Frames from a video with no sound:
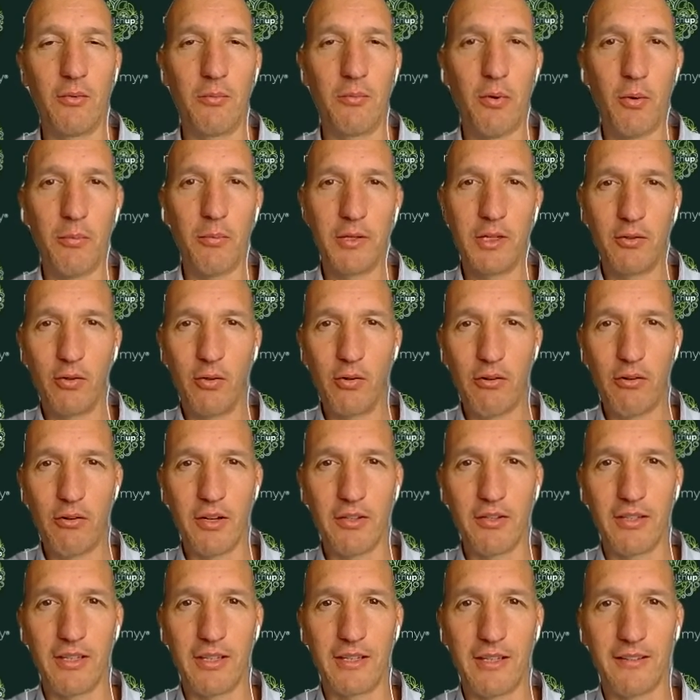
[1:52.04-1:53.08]
in the
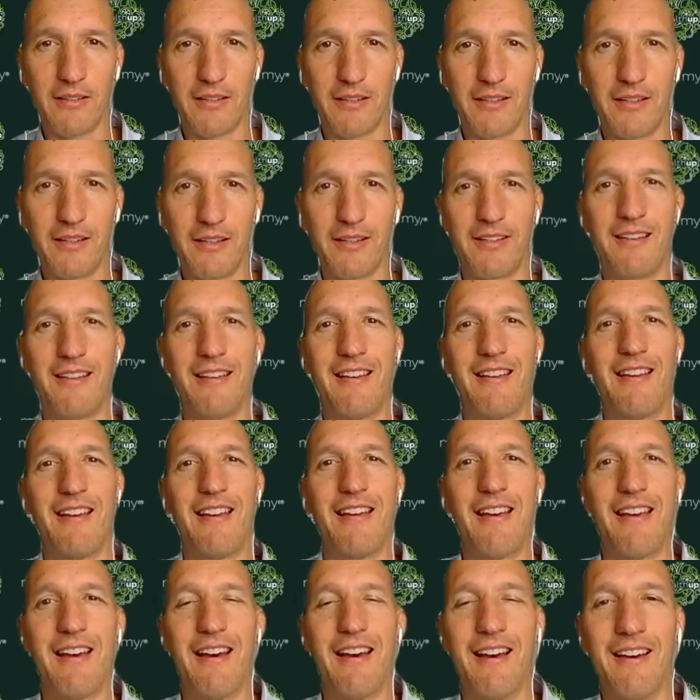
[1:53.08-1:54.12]
Pomodoro technique.
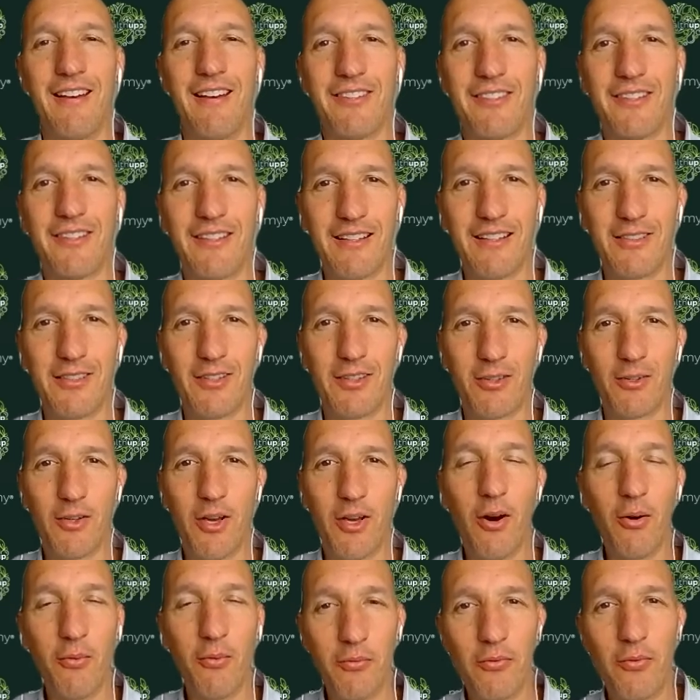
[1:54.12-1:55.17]
So that's
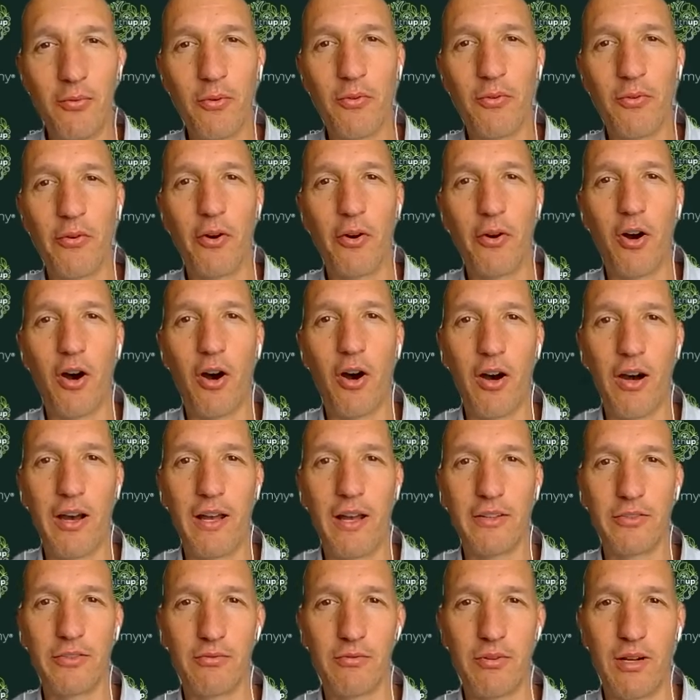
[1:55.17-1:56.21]
helpful for
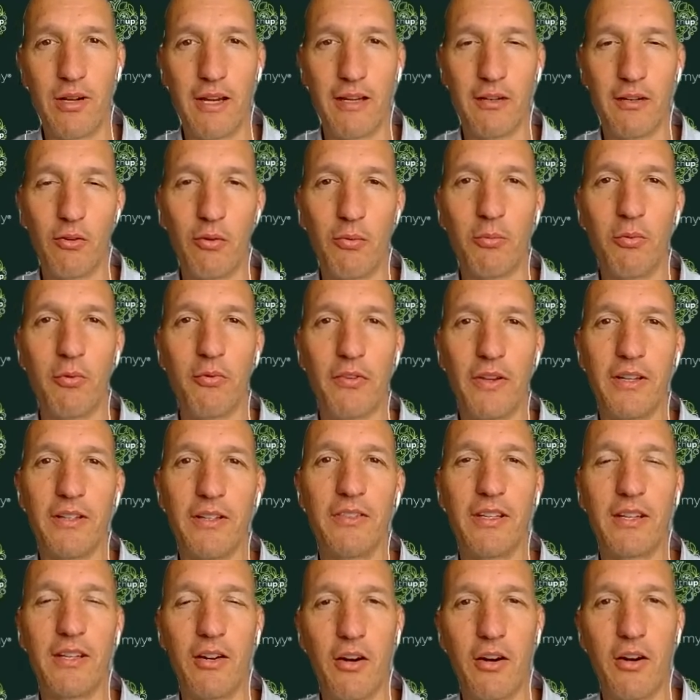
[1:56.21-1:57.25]
eye strain or
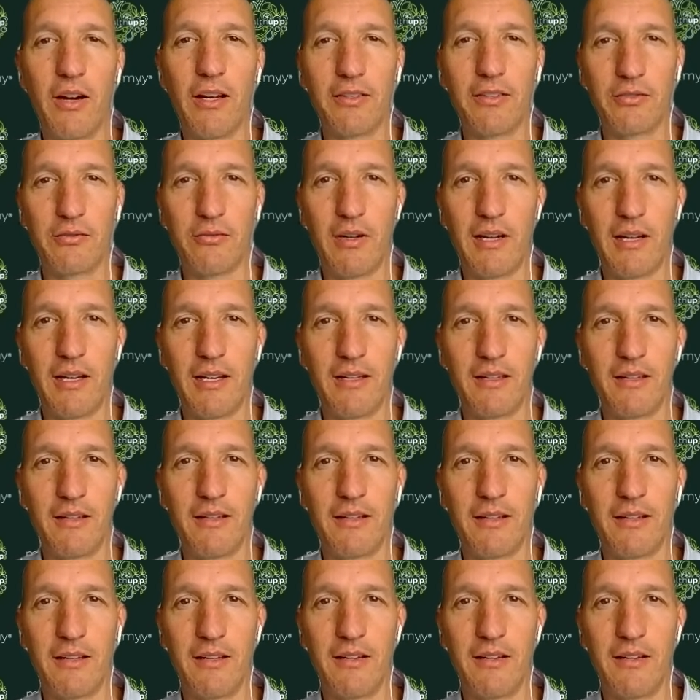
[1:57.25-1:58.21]
preventing eye strain,